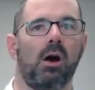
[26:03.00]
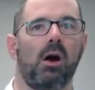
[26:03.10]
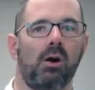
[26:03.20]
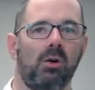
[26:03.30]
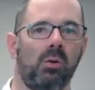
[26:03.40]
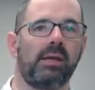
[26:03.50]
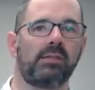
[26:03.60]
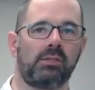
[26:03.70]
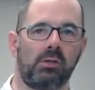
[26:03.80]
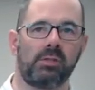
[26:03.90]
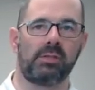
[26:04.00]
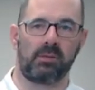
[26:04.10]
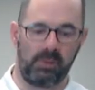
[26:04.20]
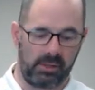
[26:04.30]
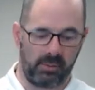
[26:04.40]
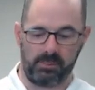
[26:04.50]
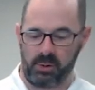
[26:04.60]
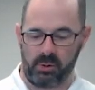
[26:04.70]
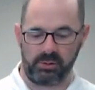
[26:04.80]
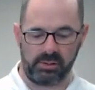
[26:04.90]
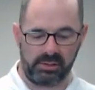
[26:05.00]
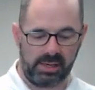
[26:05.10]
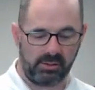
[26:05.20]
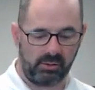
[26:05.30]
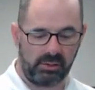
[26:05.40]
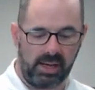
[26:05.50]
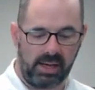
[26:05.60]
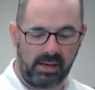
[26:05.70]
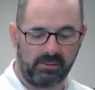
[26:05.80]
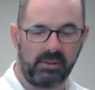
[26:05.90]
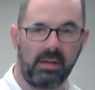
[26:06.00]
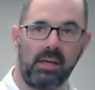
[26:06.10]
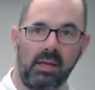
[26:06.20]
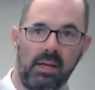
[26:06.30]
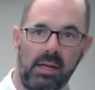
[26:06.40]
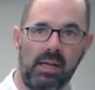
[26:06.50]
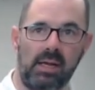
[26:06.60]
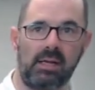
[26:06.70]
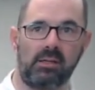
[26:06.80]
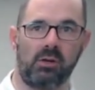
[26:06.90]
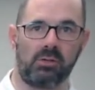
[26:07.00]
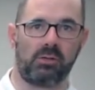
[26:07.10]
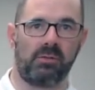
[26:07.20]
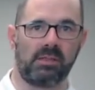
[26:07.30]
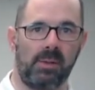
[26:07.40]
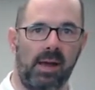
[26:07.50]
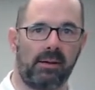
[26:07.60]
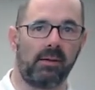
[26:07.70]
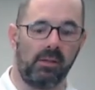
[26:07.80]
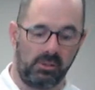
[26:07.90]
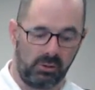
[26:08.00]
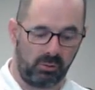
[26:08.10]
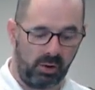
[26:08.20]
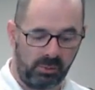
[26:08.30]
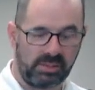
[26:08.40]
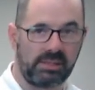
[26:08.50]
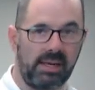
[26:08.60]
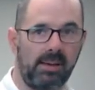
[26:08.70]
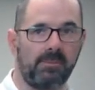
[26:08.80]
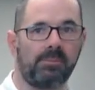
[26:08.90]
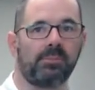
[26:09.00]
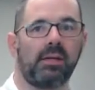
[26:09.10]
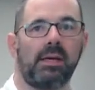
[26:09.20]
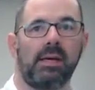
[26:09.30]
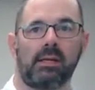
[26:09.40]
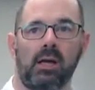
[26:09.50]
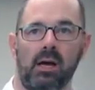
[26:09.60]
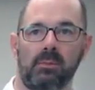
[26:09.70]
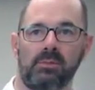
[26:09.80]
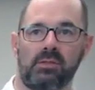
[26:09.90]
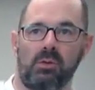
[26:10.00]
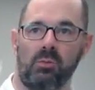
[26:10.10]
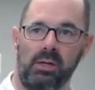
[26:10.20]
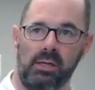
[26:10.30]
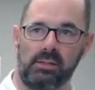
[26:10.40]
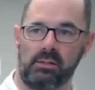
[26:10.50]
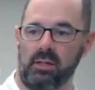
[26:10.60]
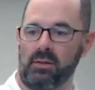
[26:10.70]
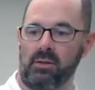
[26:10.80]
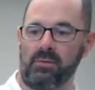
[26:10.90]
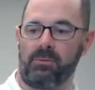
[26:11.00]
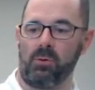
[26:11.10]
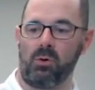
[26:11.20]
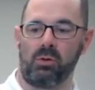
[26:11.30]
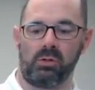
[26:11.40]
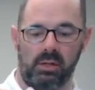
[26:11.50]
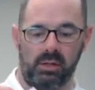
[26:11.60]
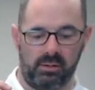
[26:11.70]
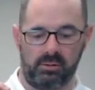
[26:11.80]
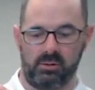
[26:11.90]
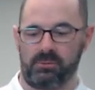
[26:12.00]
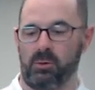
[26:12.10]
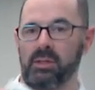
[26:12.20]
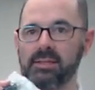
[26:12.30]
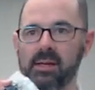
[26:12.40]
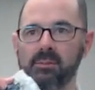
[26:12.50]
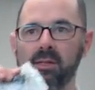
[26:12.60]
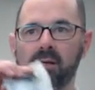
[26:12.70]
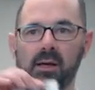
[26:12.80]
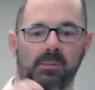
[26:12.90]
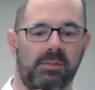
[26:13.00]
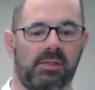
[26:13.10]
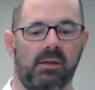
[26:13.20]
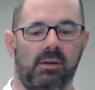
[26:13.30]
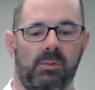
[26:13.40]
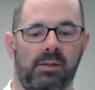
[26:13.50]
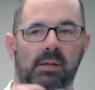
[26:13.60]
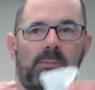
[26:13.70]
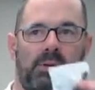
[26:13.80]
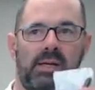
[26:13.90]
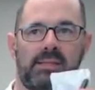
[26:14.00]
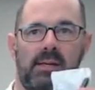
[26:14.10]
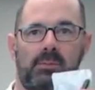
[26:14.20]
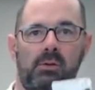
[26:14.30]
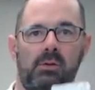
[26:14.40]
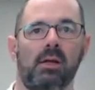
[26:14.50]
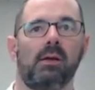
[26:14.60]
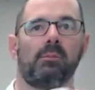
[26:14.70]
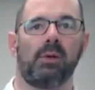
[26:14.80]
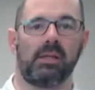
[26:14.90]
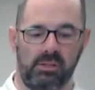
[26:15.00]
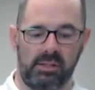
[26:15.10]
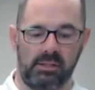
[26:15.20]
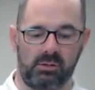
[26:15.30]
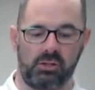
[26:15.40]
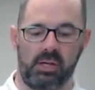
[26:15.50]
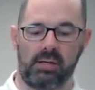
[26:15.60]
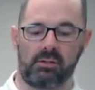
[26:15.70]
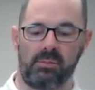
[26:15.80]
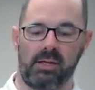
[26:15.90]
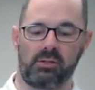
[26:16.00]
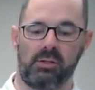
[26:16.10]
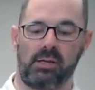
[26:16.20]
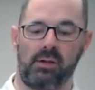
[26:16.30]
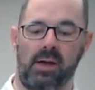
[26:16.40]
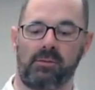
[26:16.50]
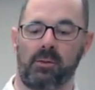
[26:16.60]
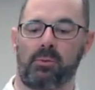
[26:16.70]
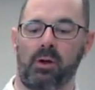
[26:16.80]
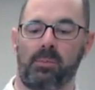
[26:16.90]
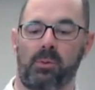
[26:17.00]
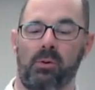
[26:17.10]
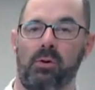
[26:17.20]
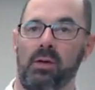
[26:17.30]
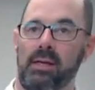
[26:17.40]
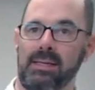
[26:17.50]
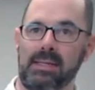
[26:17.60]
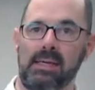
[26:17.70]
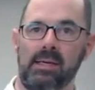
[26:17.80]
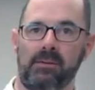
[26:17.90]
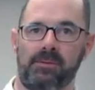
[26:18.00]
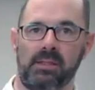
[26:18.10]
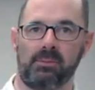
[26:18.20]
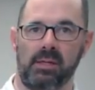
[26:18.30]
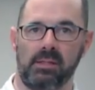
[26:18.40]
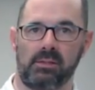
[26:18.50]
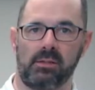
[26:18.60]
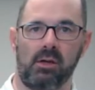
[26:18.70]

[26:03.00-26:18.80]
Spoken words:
Always use every component that you'll have in your service pack. The rubber stem, it comes with the full assembly comes with it pre-assembled, but you need to check to make sure that you have the proper key fitment.